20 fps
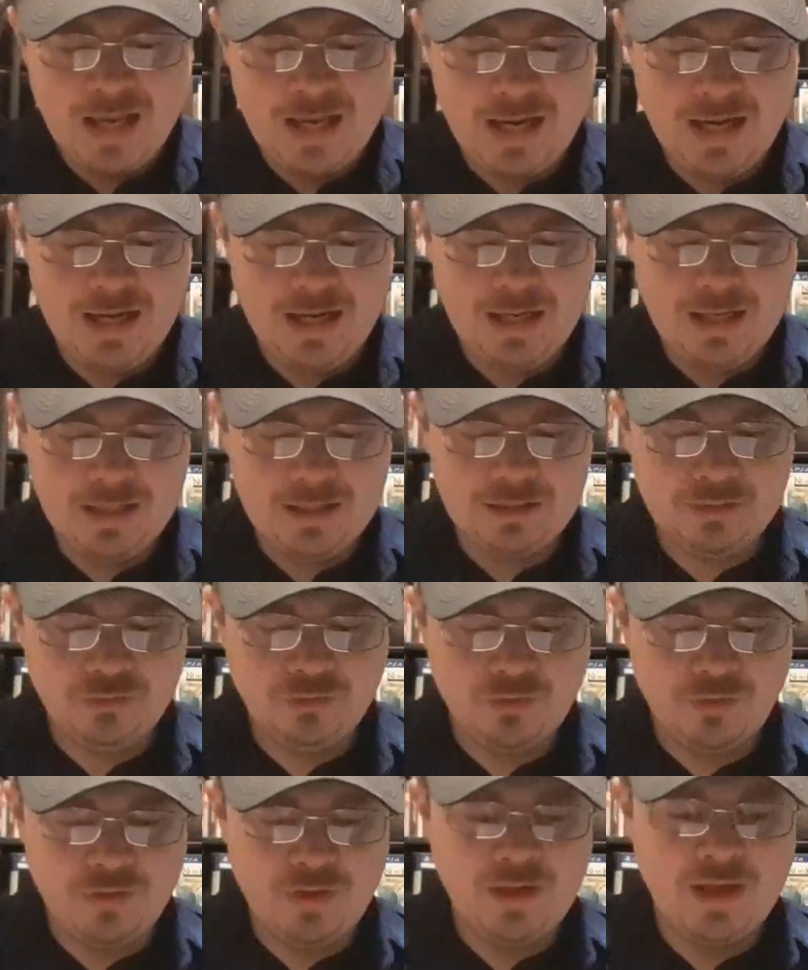And
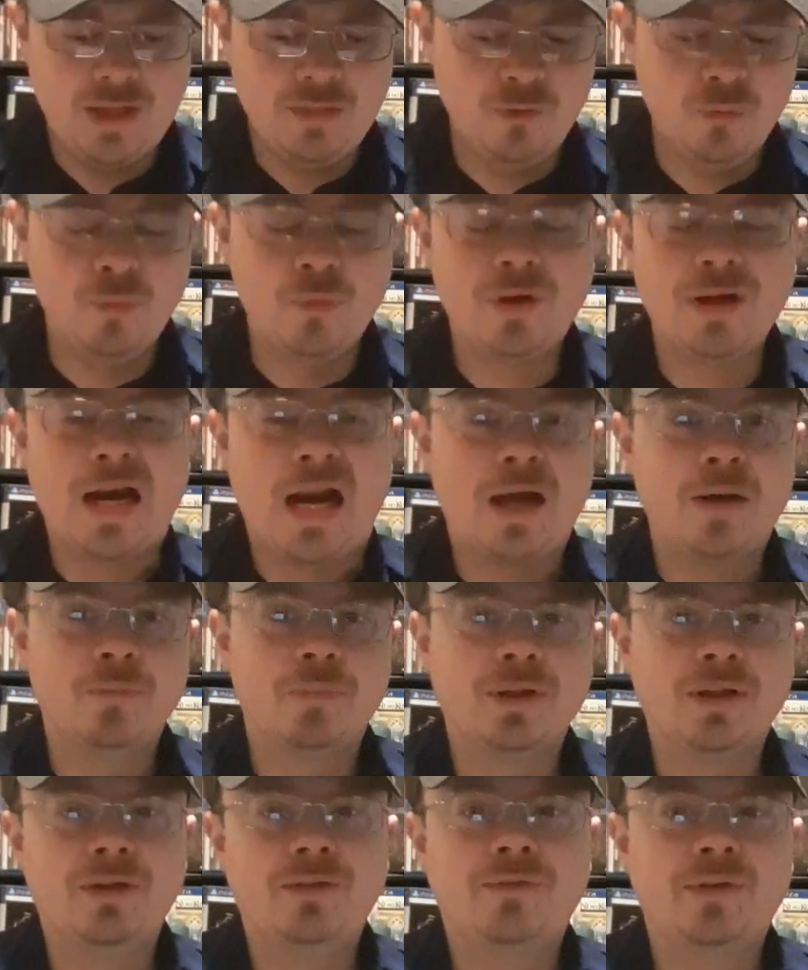the other one,
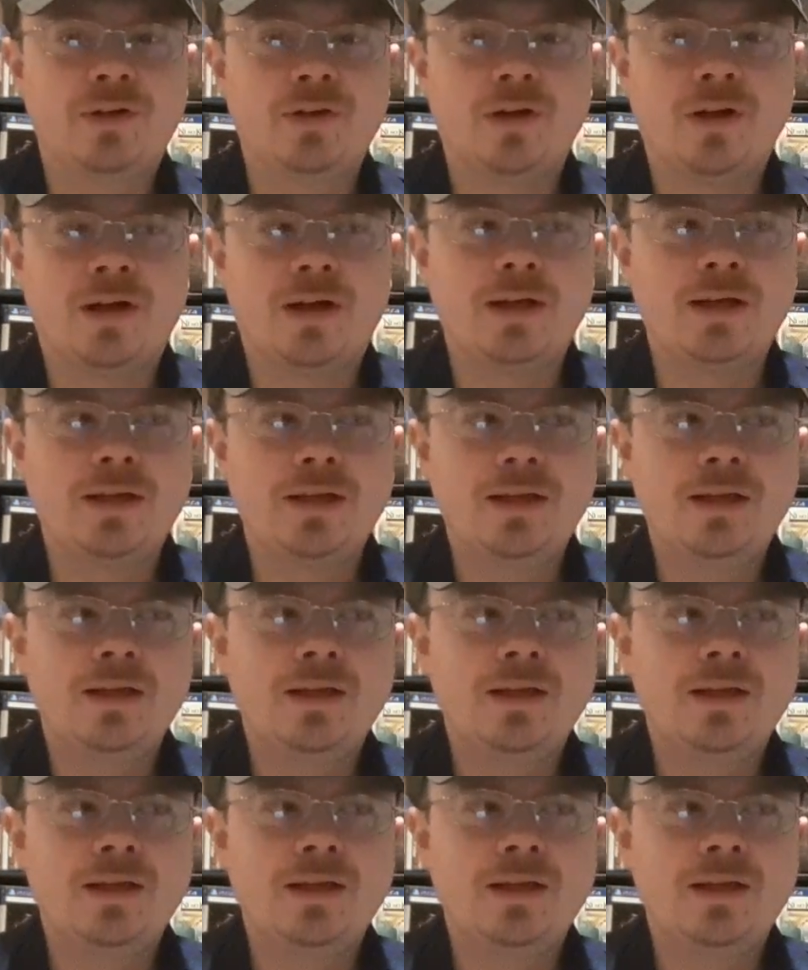believe it or not,